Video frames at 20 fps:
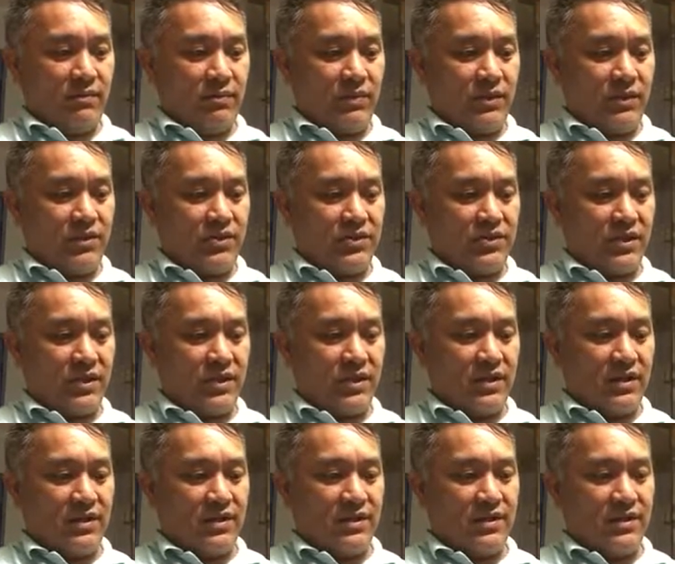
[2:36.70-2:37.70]
pin shot
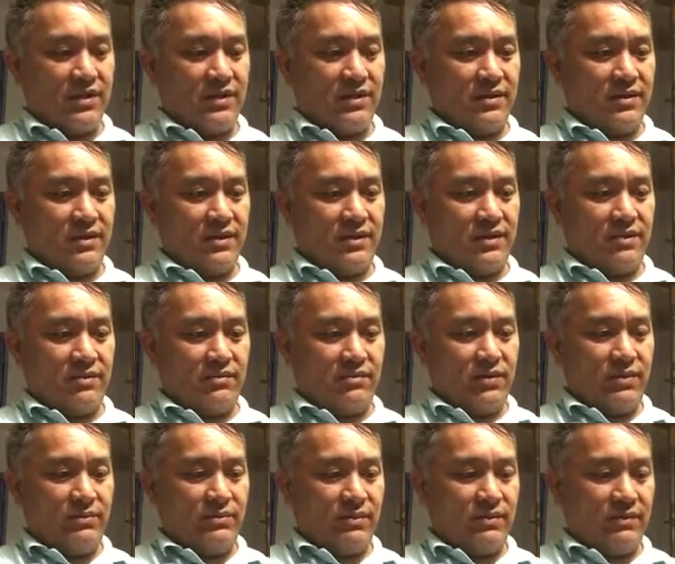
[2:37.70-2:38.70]
on the
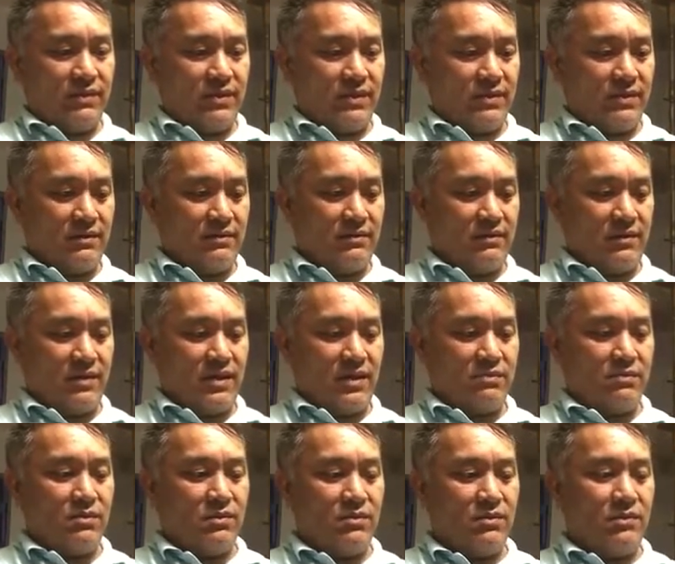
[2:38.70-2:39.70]
rim of the
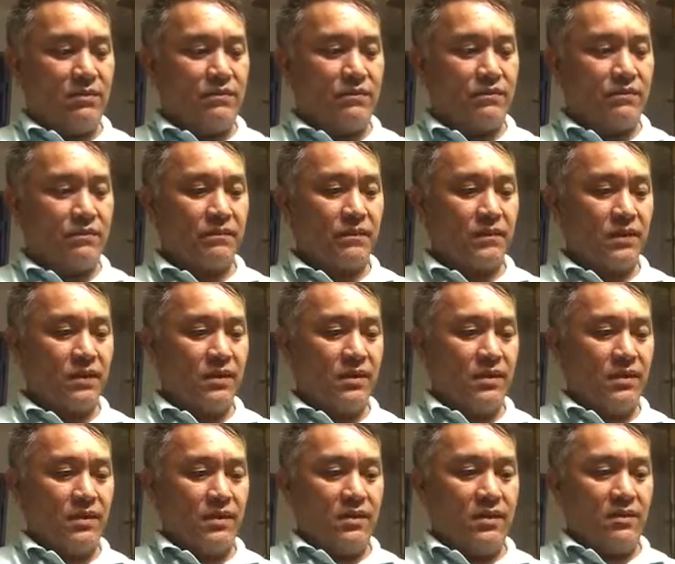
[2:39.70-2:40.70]
ammo.
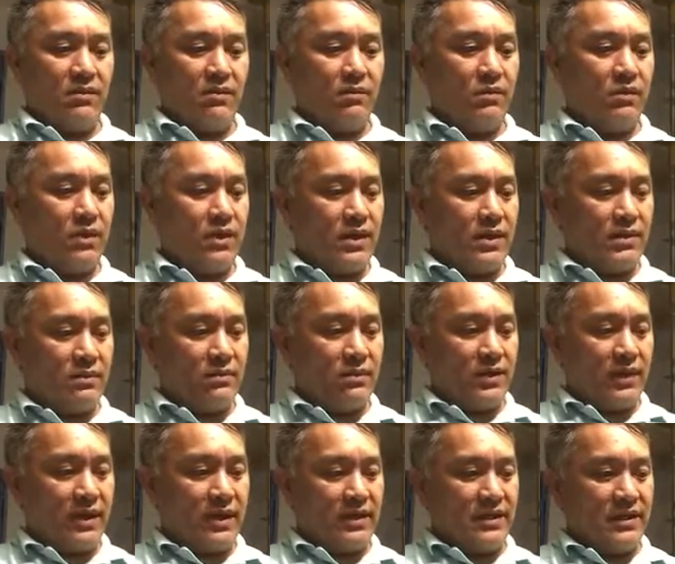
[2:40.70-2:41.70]

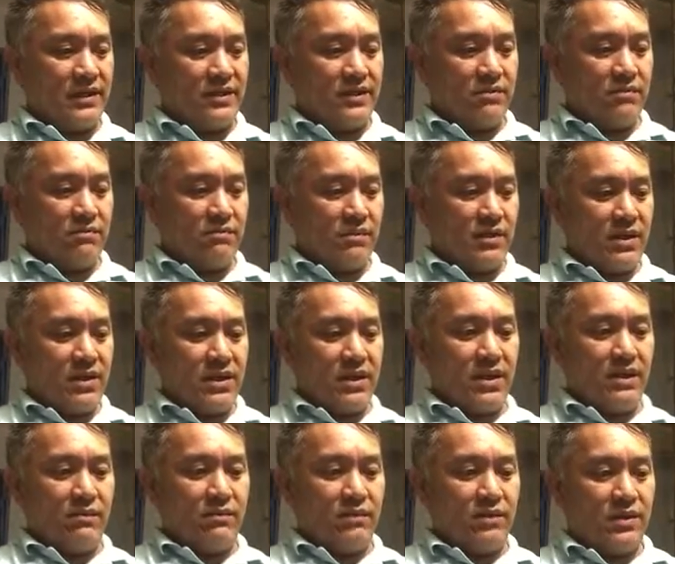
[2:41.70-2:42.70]
What I did to
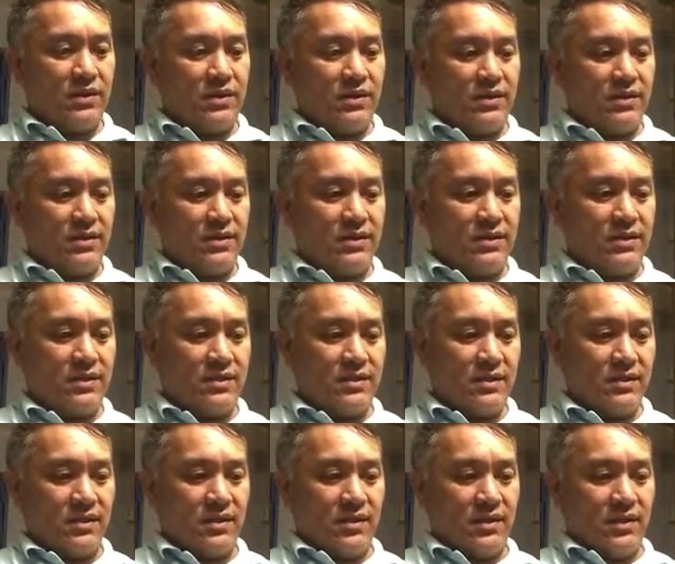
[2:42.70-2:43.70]
mine was,
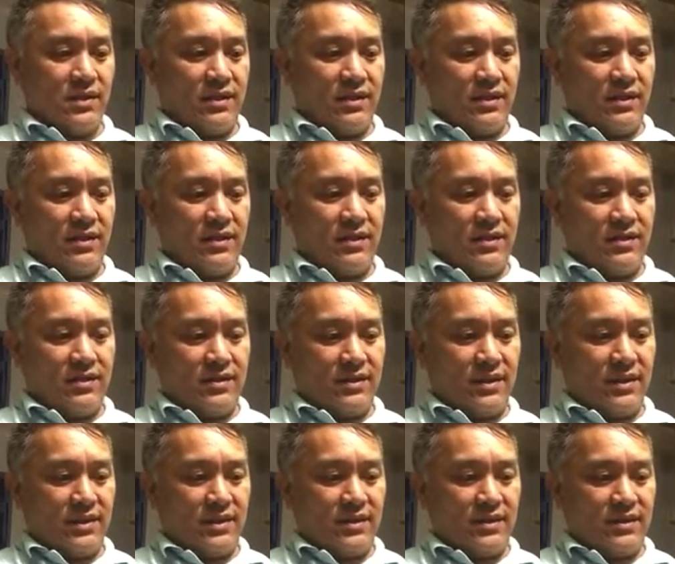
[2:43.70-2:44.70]

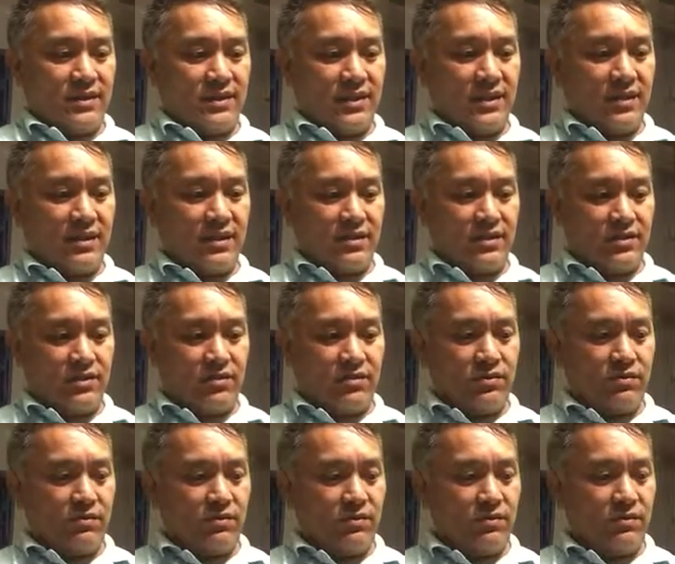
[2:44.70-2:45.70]
instead of sending it
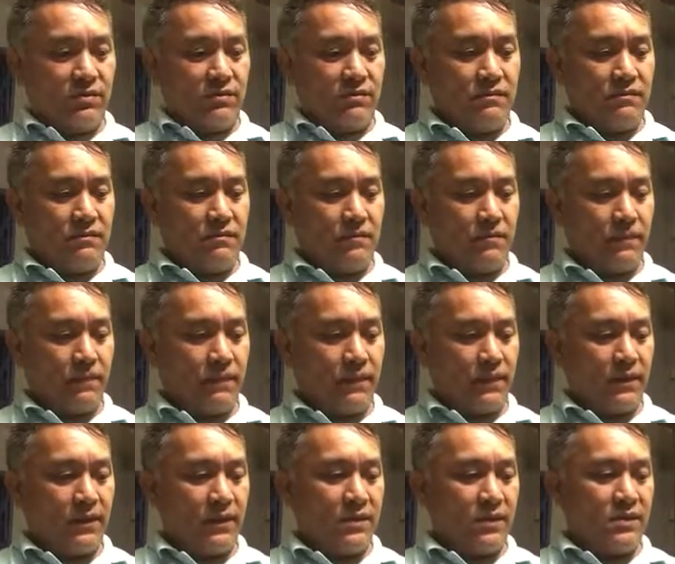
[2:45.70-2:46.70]
to
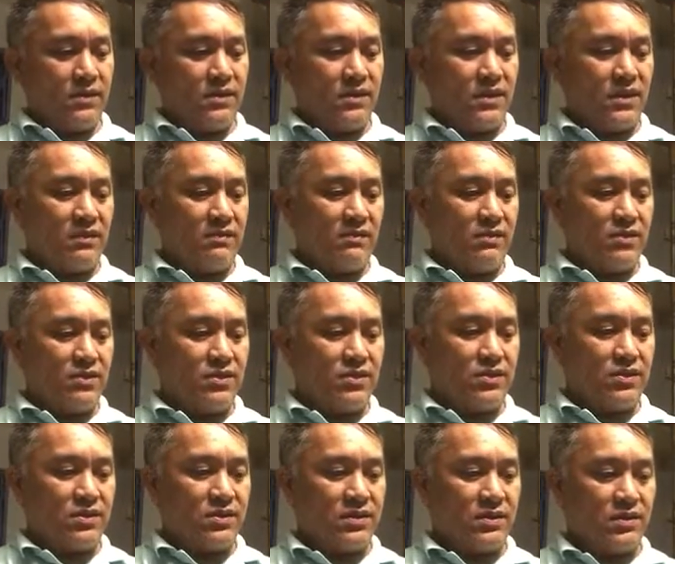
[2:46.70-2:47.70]

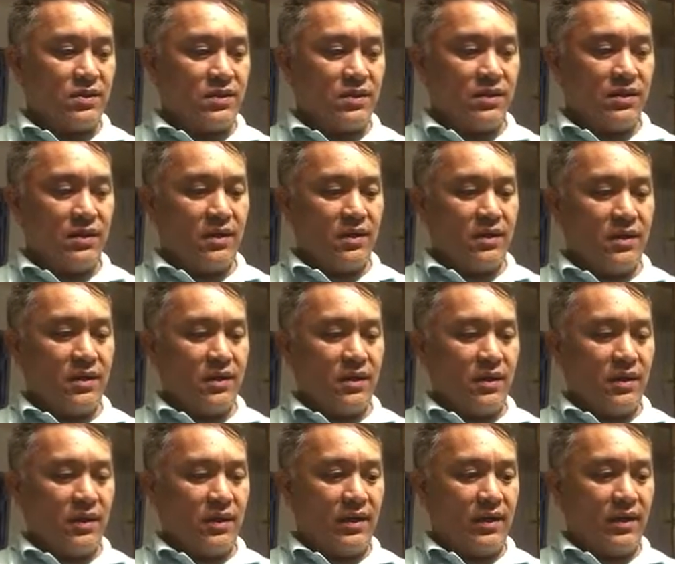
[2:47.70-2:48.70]
Savage,
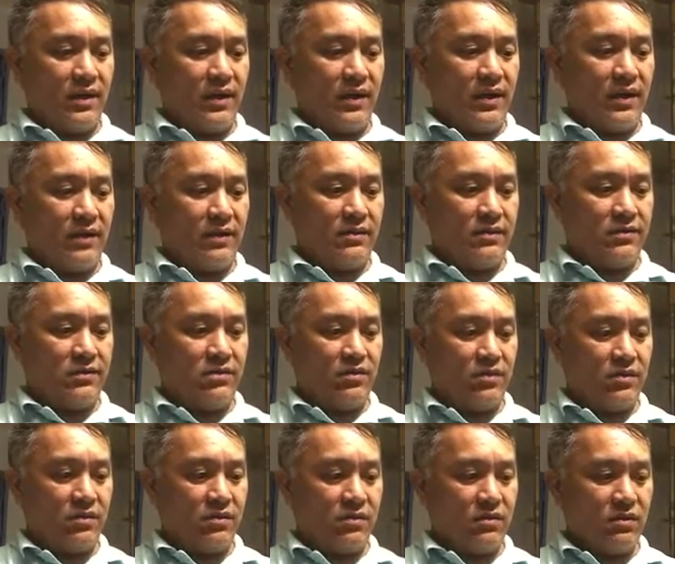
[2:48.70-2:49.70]
I
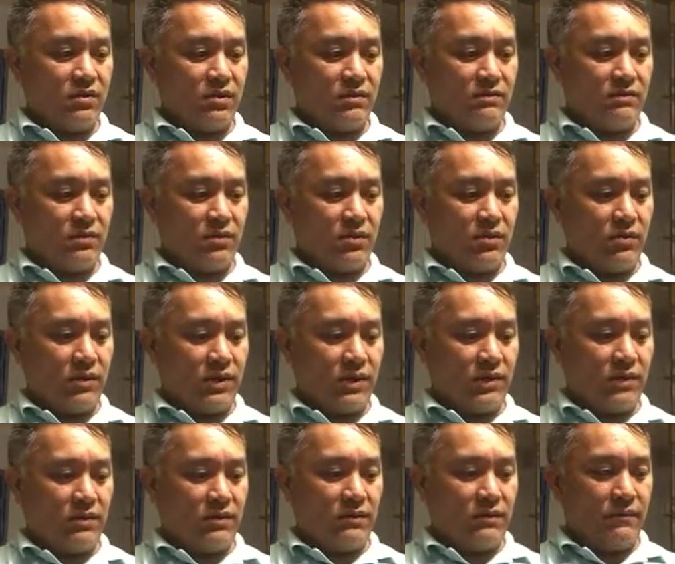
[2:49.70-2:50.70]
took the bolt
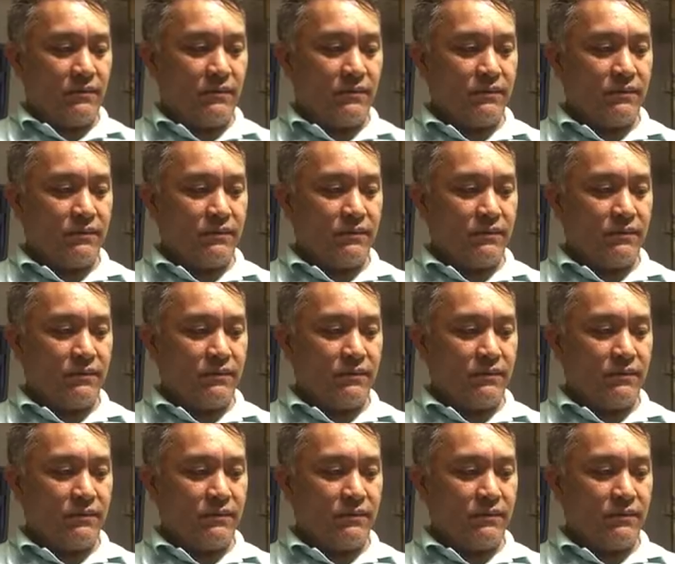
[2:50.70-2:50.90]
out,